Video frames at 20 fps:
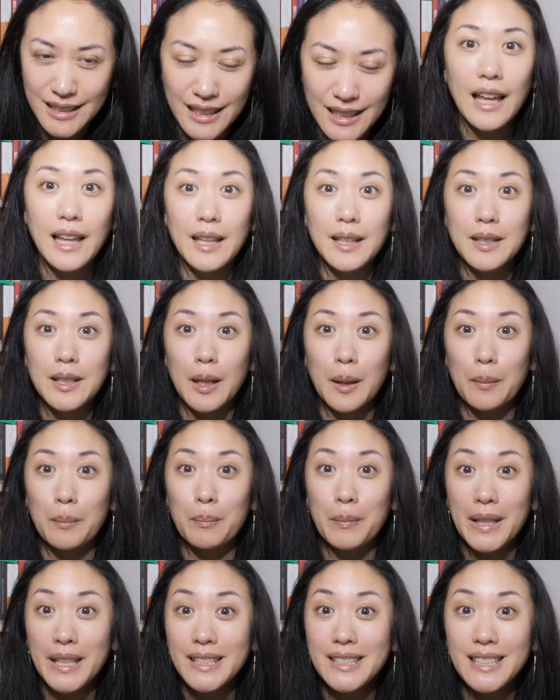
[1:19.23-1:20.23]
and
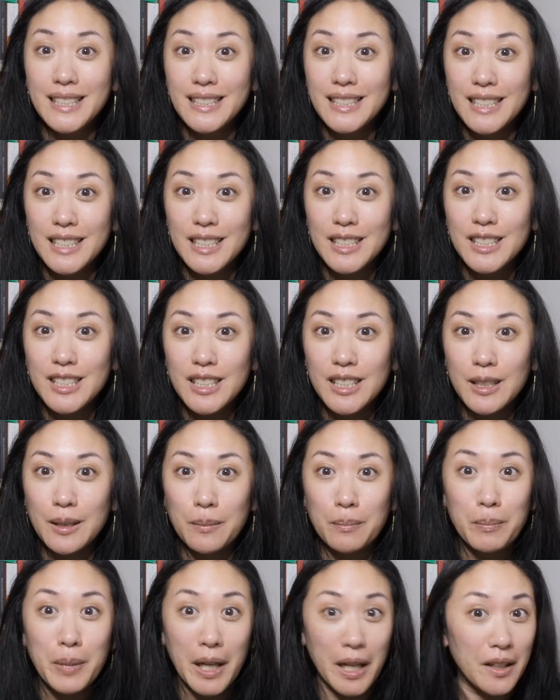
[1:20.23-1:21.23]
makes us into
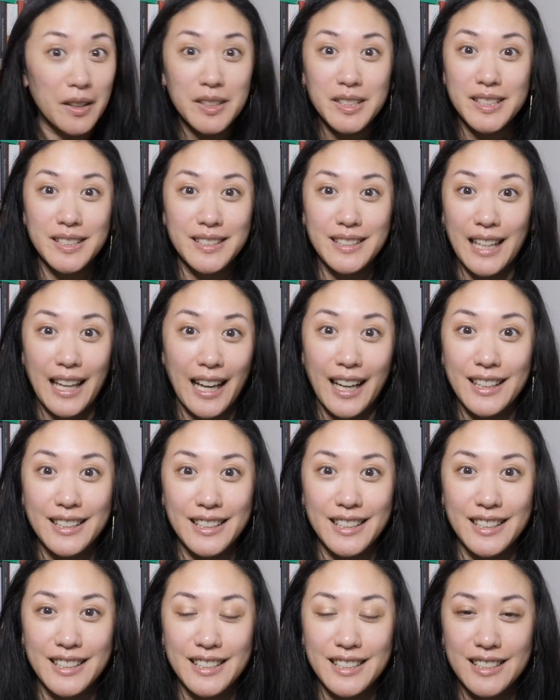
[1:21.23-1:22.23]
comparison
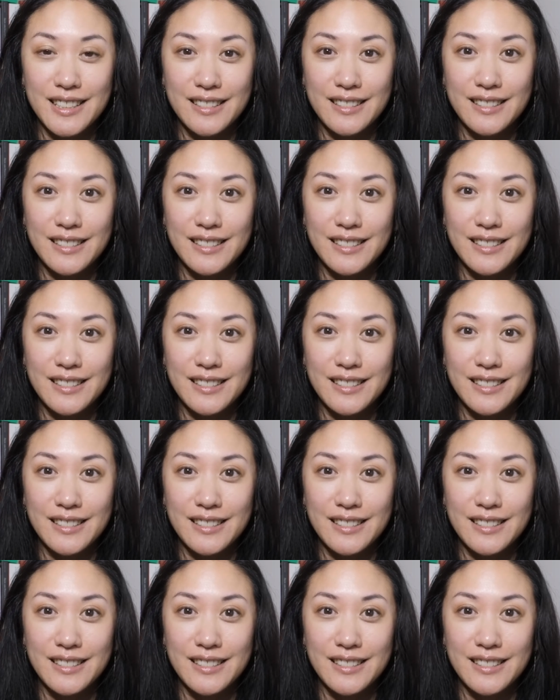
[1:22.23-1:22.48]
addicts.